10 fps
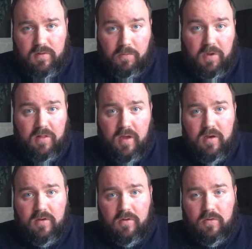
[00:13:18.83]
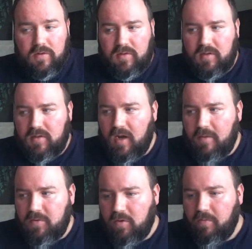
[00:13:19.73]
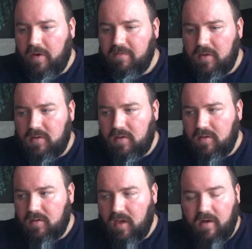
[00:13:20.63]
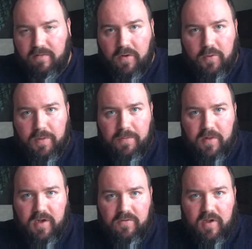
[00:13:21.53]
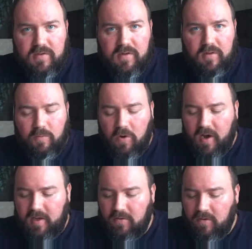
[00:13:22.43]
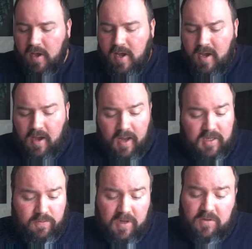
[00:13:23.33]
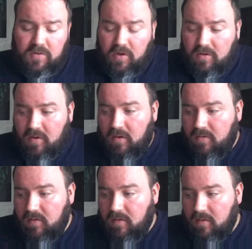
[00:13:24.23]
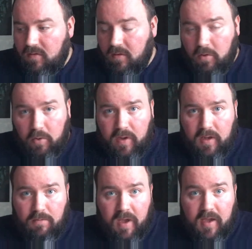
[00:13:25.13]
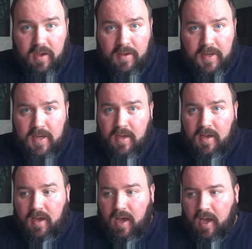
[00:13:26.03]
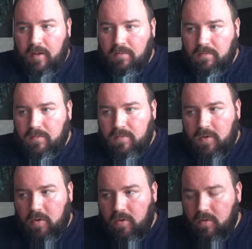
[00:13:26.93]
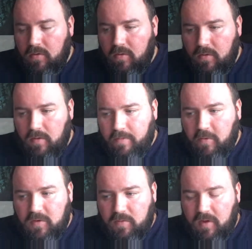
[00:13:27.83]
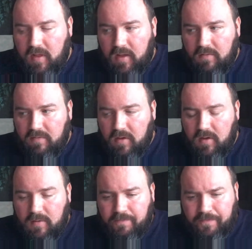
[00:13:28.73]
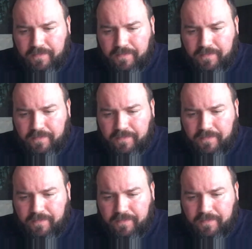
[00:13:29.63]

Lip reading: to be there. It's an absolute privilege to have other people interested in what I do. A special shout out to Louie and Becky, who approached me at the end of the